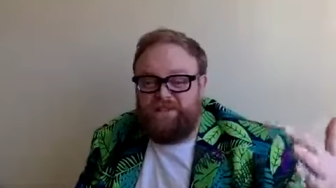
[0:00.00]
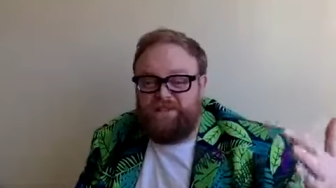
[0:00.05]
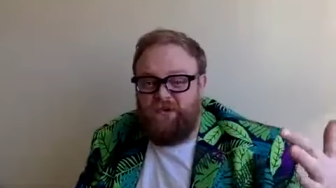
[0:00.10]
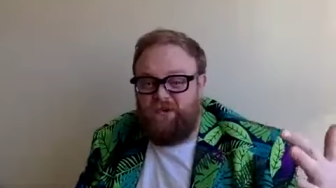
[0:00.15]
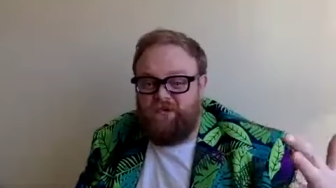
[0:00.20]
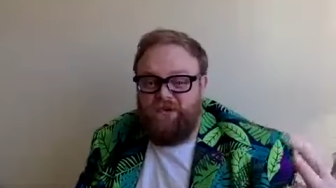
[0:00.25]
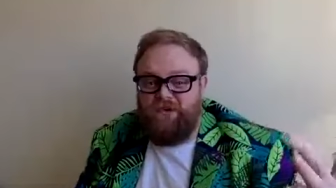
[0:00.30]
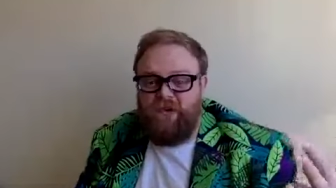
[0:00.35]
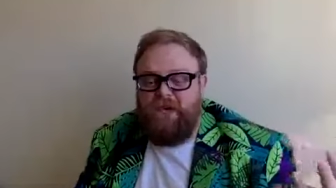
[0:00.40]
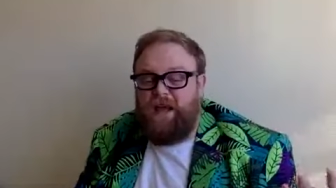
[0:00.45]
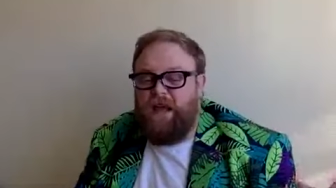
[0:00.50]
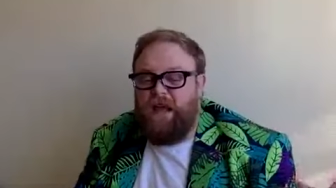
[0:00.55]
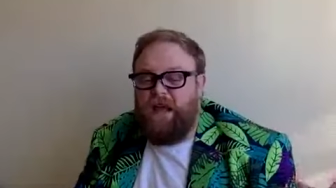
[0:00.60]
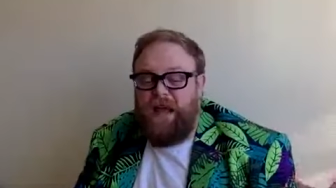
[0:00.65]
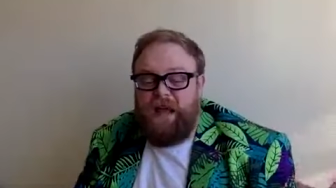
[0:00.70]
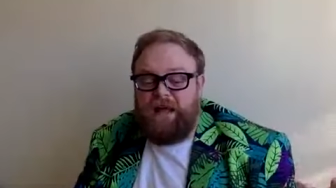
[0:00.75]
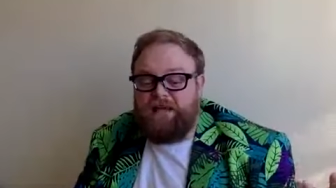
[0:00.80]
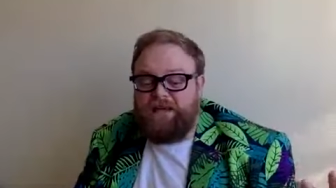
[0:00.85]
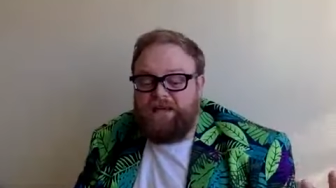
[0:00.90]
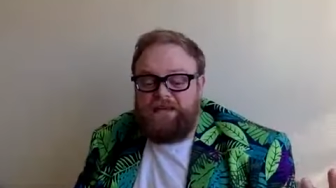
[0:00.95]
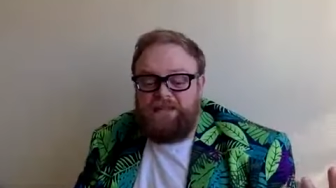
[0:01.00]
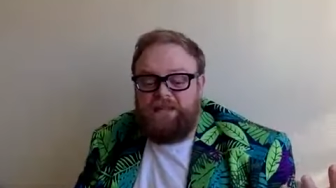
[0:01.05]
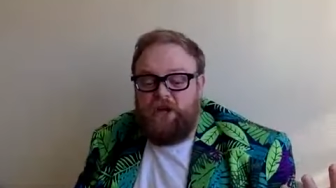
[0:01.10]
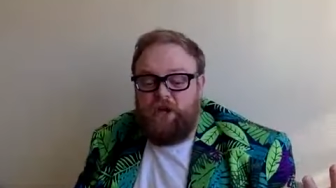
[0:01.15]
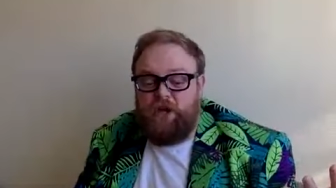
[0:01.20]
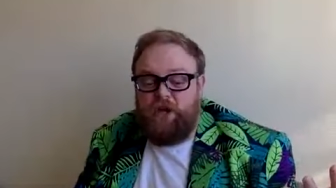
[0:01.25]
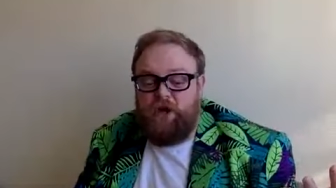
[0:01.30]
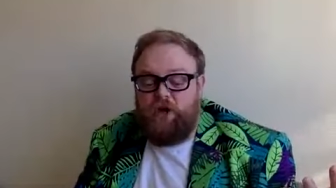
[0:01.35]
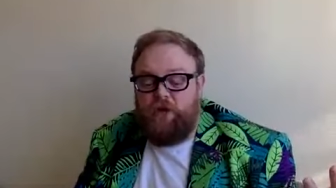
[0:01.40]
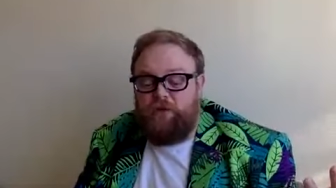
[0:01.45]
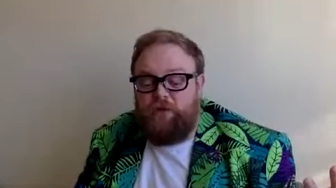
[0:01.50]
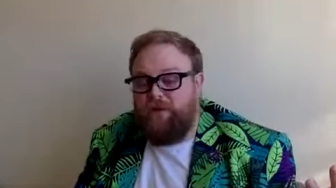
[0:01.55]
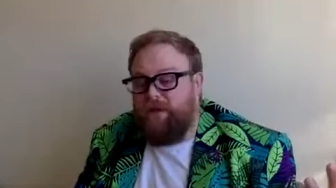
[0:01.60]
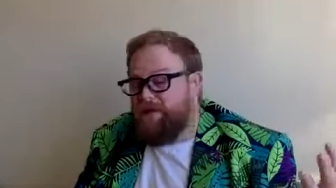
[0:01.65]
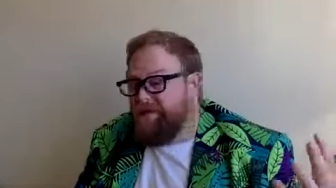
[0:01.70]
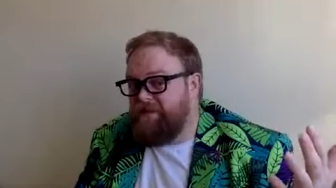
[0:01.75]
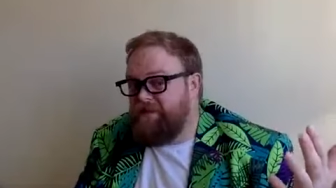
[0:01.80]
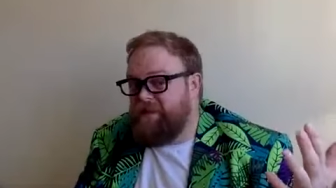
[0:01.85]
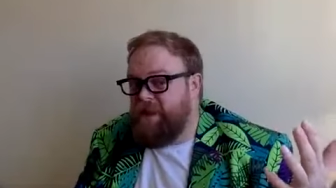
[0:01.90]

and stuff. And um,